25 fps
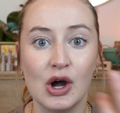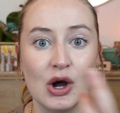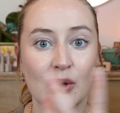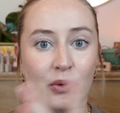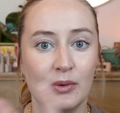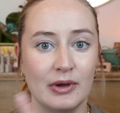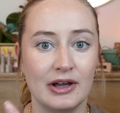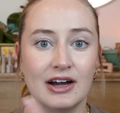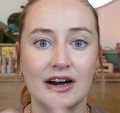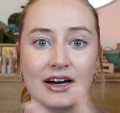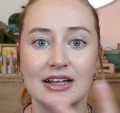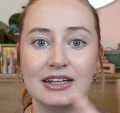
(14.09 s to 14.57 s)

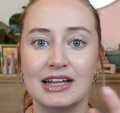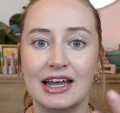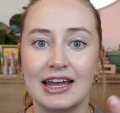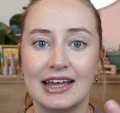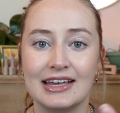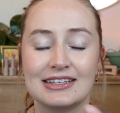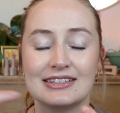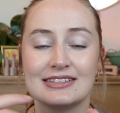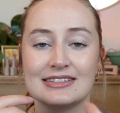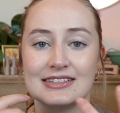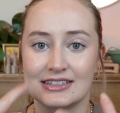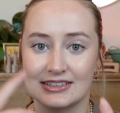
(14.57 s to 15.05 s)
We got
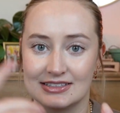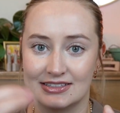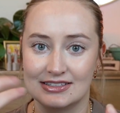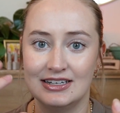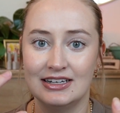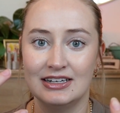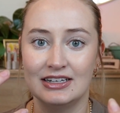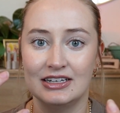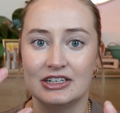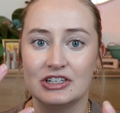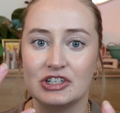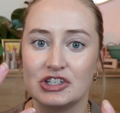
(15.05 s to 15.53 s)
like
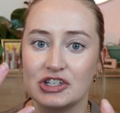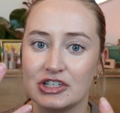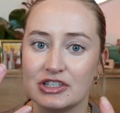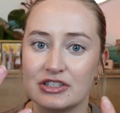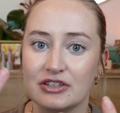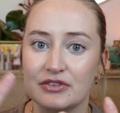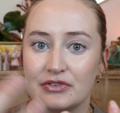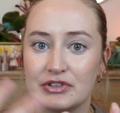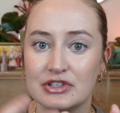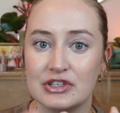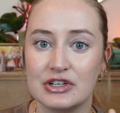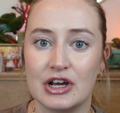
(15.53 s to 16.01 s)
16 inches
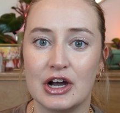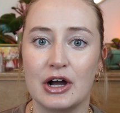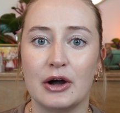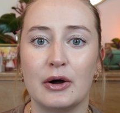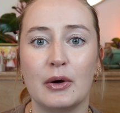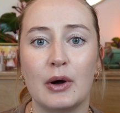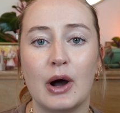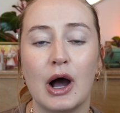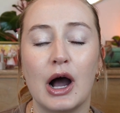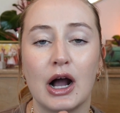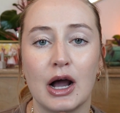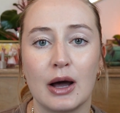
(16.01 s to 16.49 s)
of
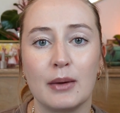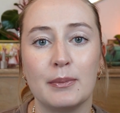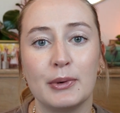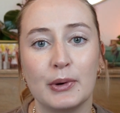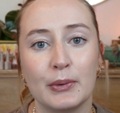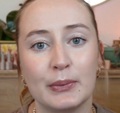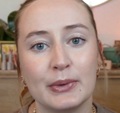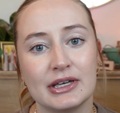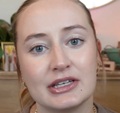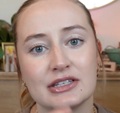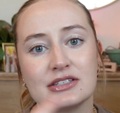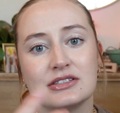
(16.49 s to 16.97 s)
snow a couple
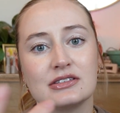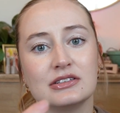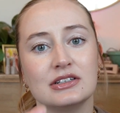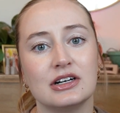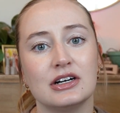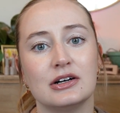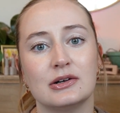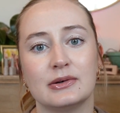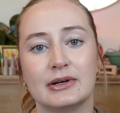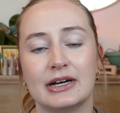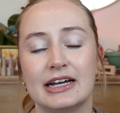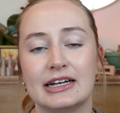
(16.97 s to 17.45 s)
weeks
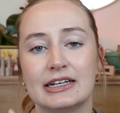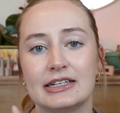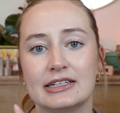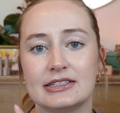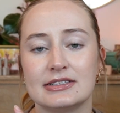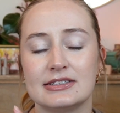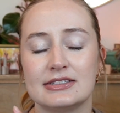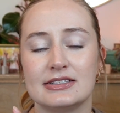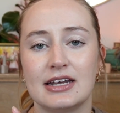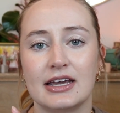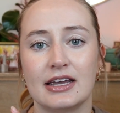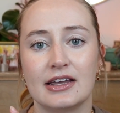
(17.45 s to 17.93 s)
ago and
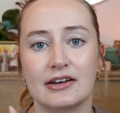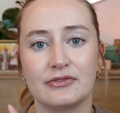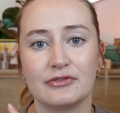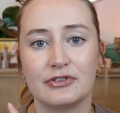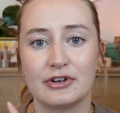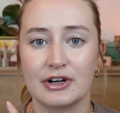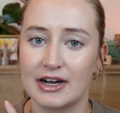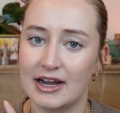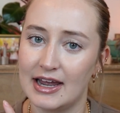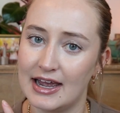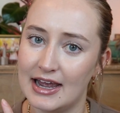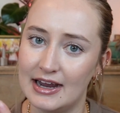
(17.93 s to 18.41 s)
it's taken
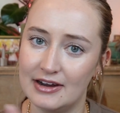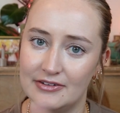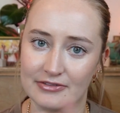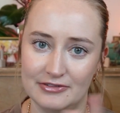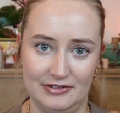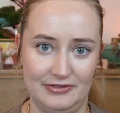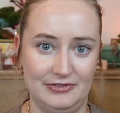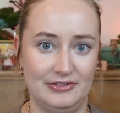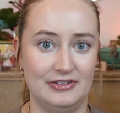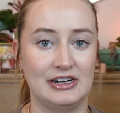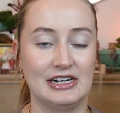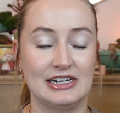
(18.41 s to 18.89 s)

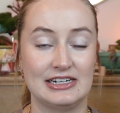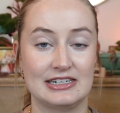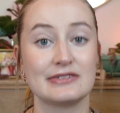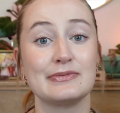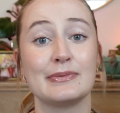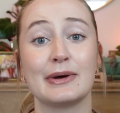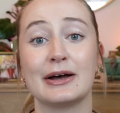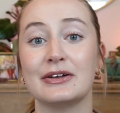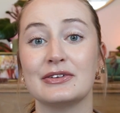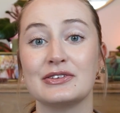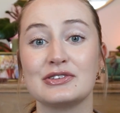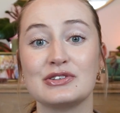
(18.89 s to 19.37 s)
forever for it to
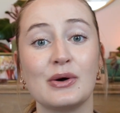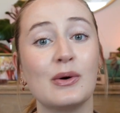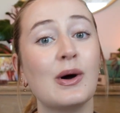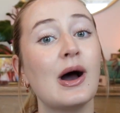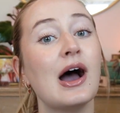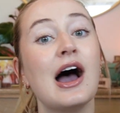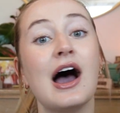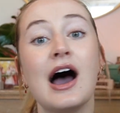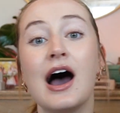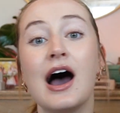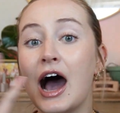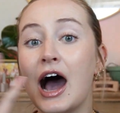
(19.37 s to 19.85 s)
melt, so
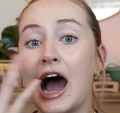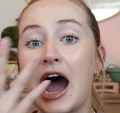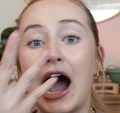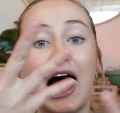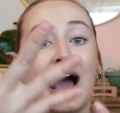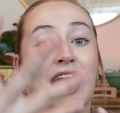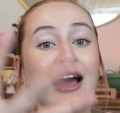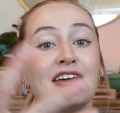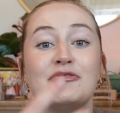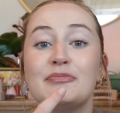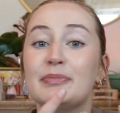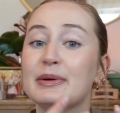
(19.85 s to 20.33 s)

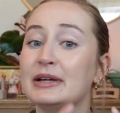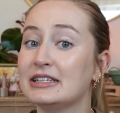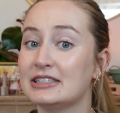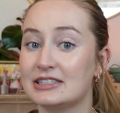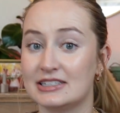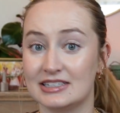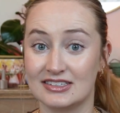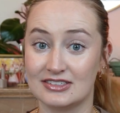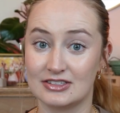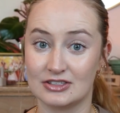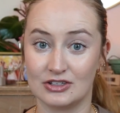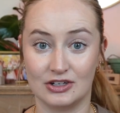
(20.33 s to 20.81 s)
I've been
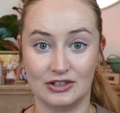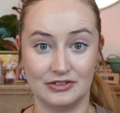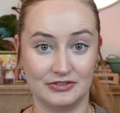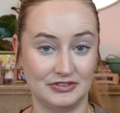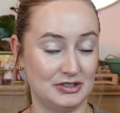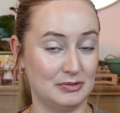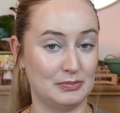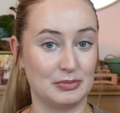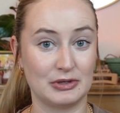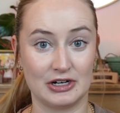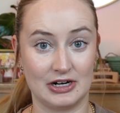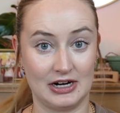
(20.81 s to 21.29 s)
disc golf
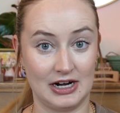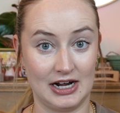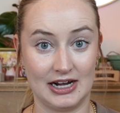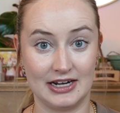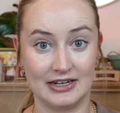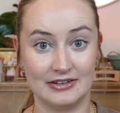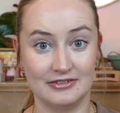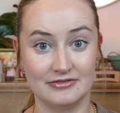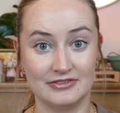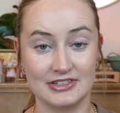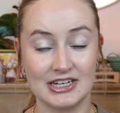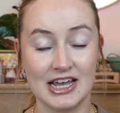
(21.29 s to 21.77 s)

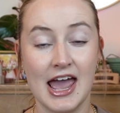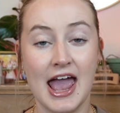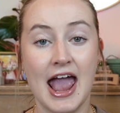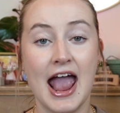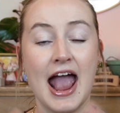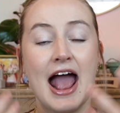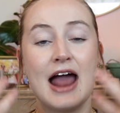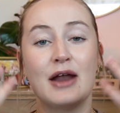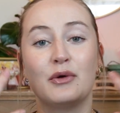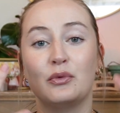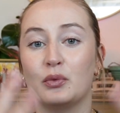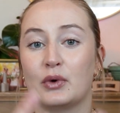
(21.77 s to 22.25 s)
deprived.
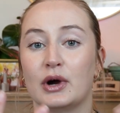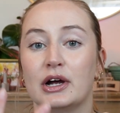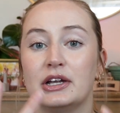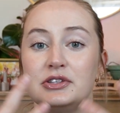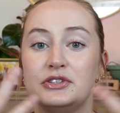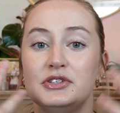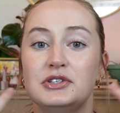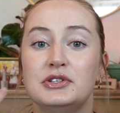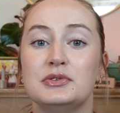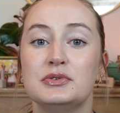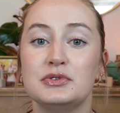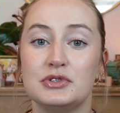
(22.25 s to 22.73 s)
And what
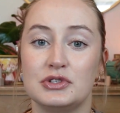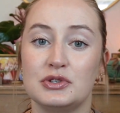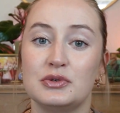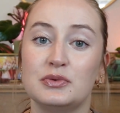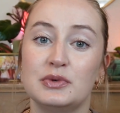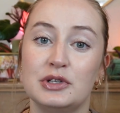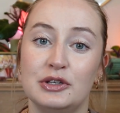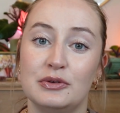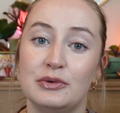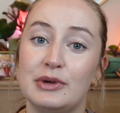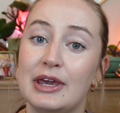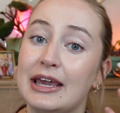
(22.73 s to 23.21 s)
do you do
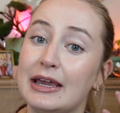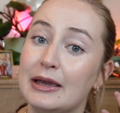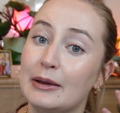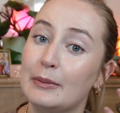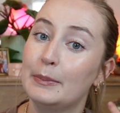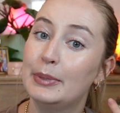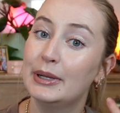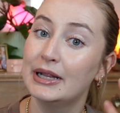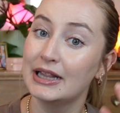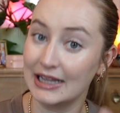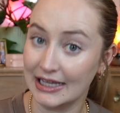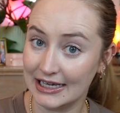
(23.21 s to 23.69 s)
when you can't
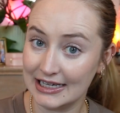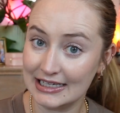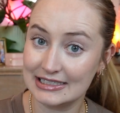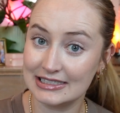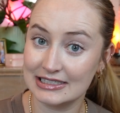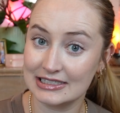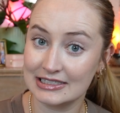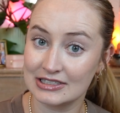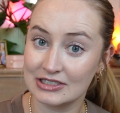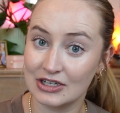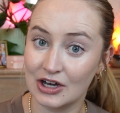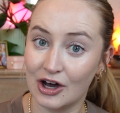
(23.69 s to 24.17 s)
play
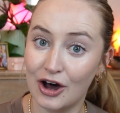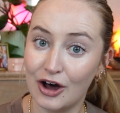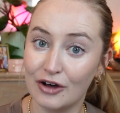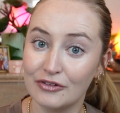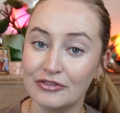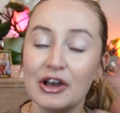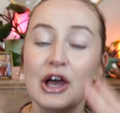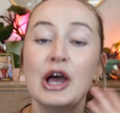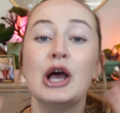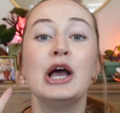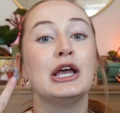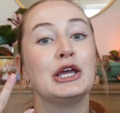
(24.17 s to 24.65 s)
disc
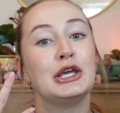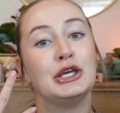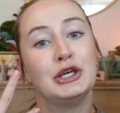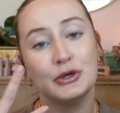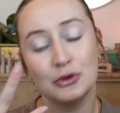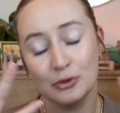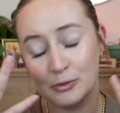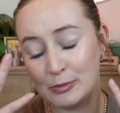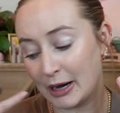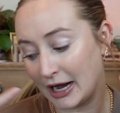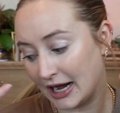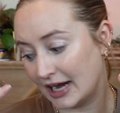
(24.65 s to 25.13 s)
golf?
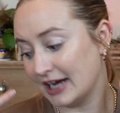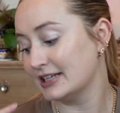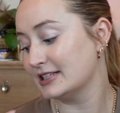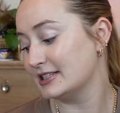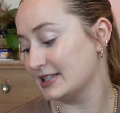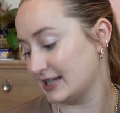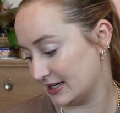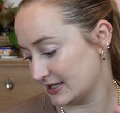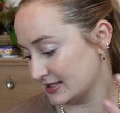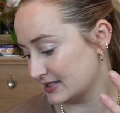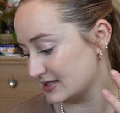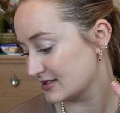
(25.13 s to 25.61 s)
You buy
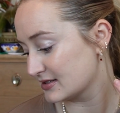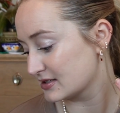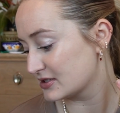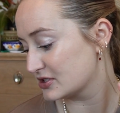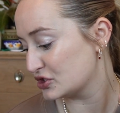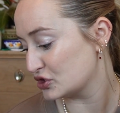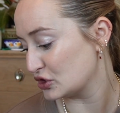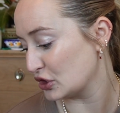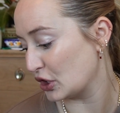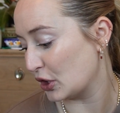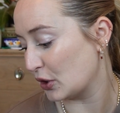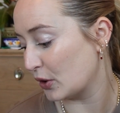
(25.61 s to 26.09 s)
discs.
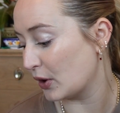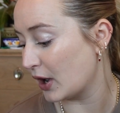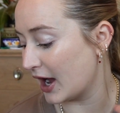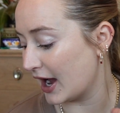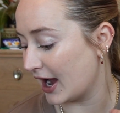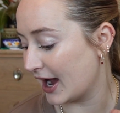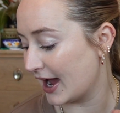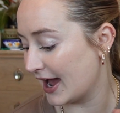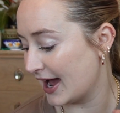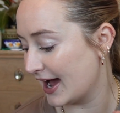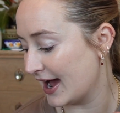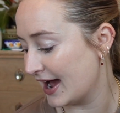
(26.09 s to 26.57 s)
So
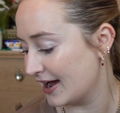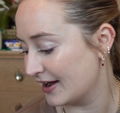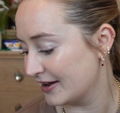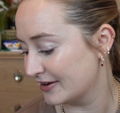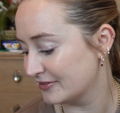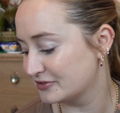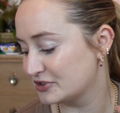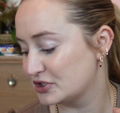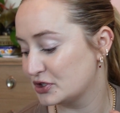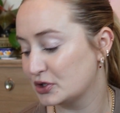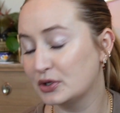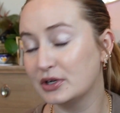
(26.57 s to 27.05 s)
I
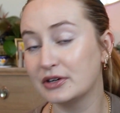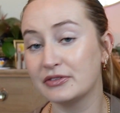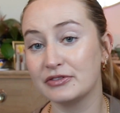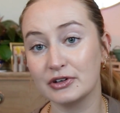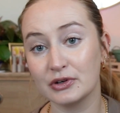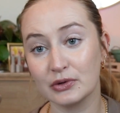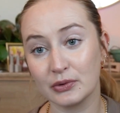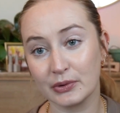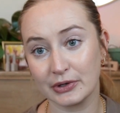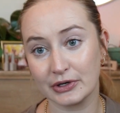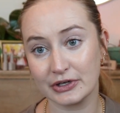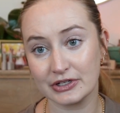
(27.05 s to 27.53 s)
have two
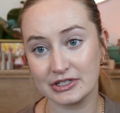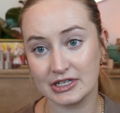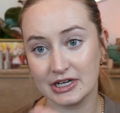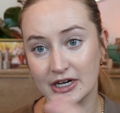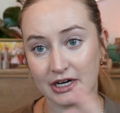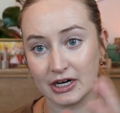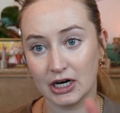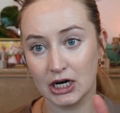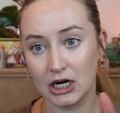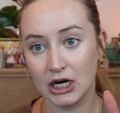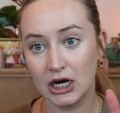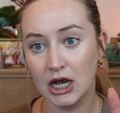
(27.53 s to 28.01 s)
different orders
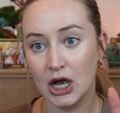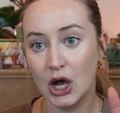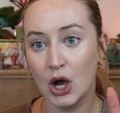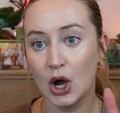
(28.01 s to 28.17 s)
here.